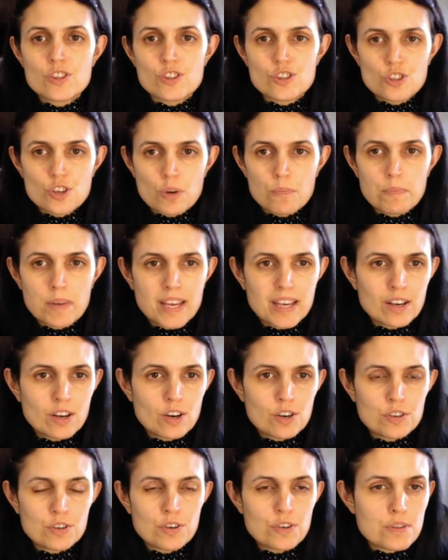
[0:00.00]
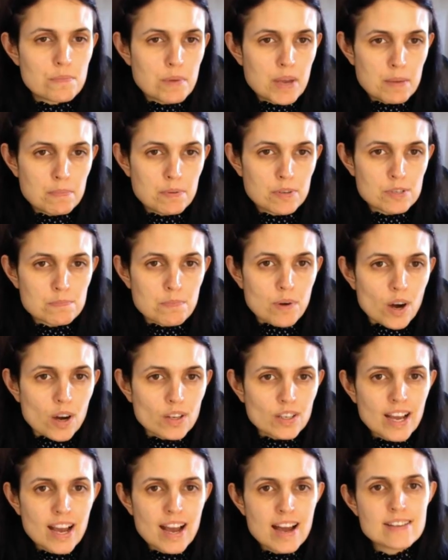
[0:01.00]
not being on other people's
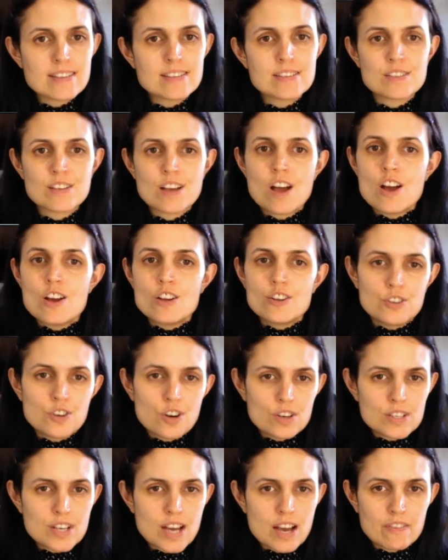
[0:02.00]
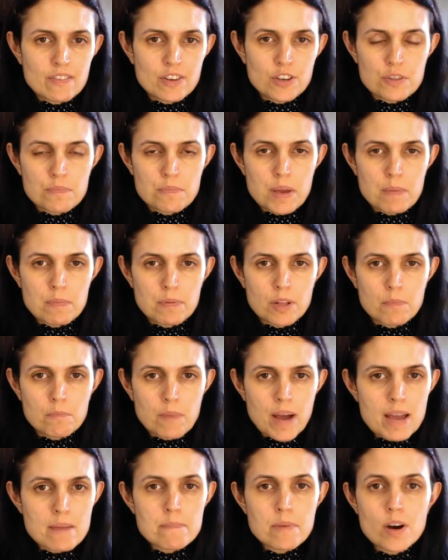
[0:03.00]
podcasts, not having other people on
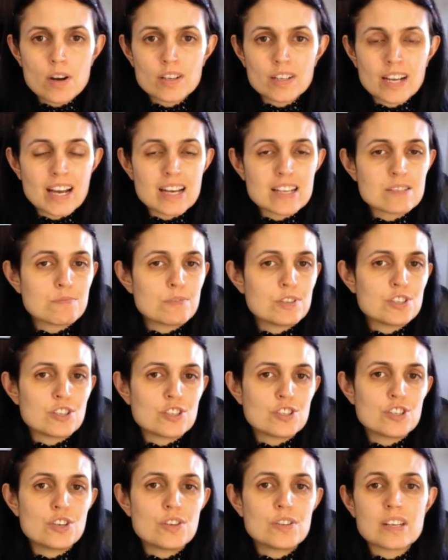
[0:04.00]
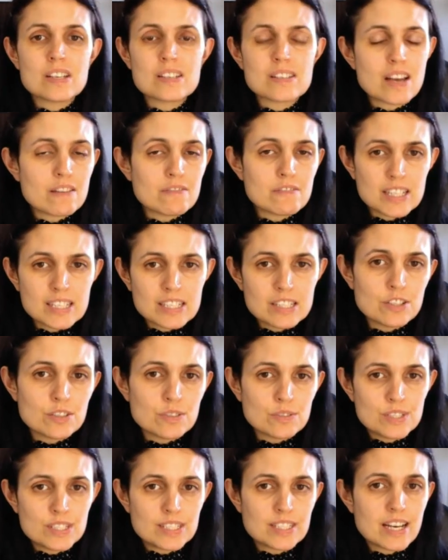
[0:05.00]
my podcast, which are two things I really
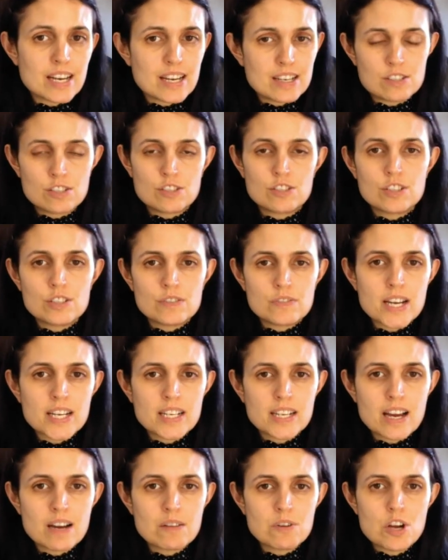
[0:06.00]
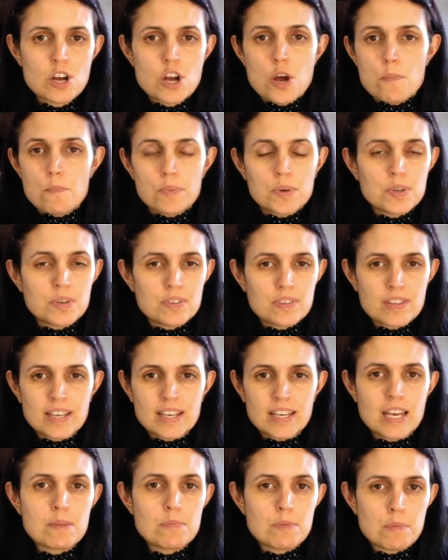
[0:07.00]
don't desire to do right now, but they
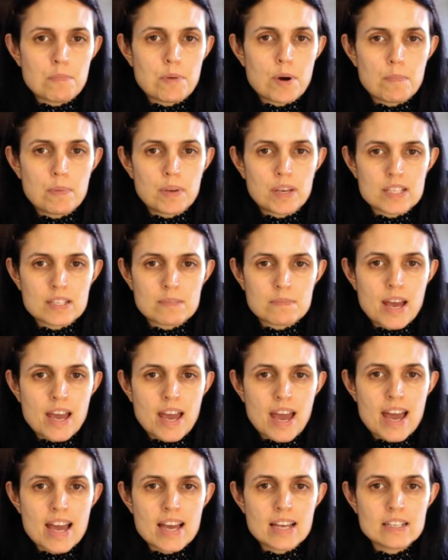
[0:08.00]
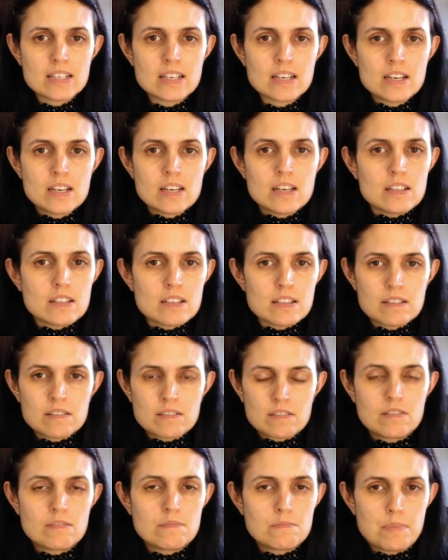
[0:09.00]
keep on popping into my head.
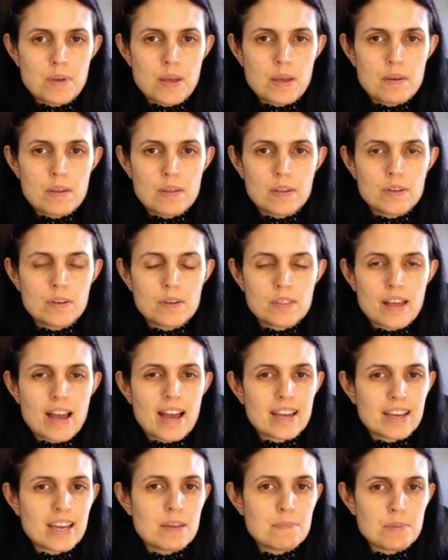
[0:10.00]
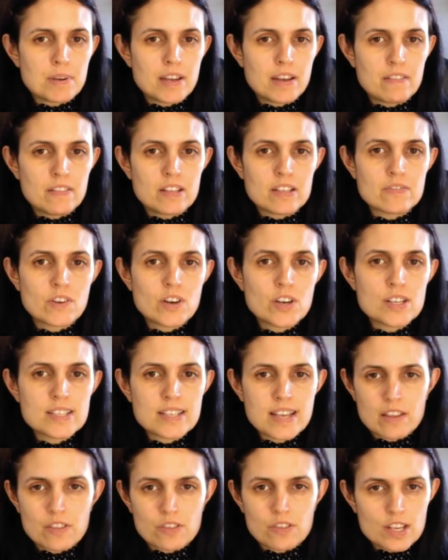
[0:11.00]
You know, I keep hearing this voice
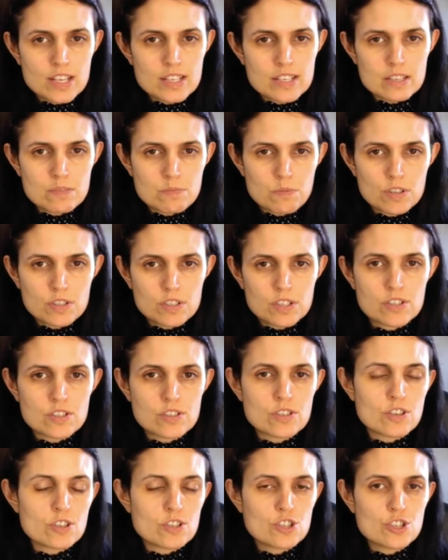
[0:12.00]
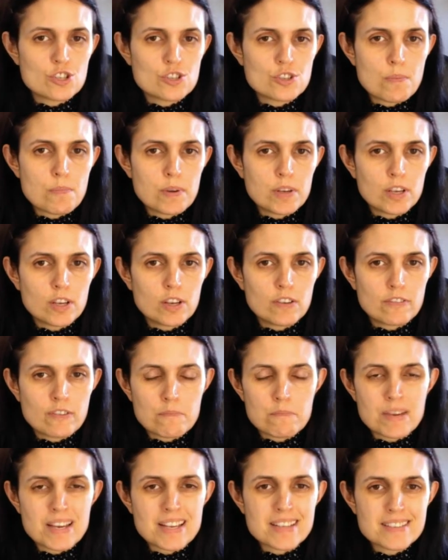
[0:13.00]
saying, this is what is stopping you
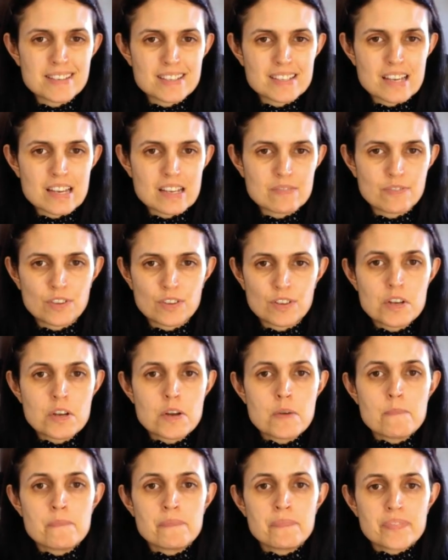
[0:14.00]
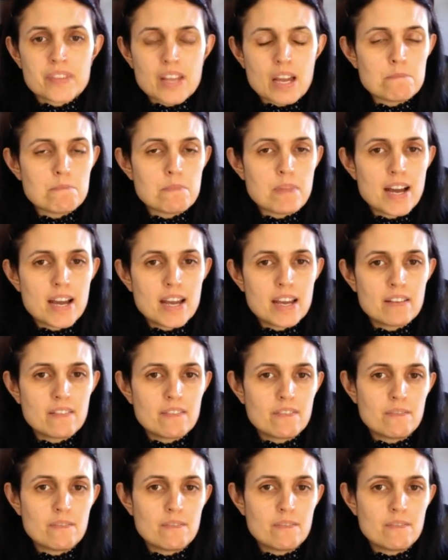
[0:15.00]
from being successful. And my